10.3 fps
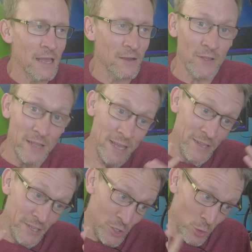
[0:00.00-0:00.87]
Uh, uh,
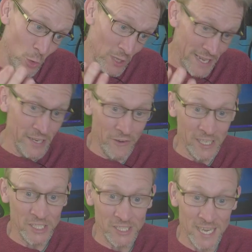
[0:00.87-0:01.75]
the total
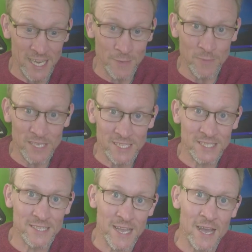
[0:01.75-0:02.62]
integration time
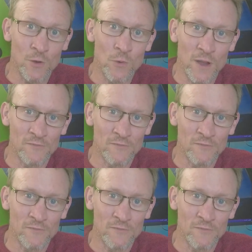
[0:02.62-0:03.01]
is now.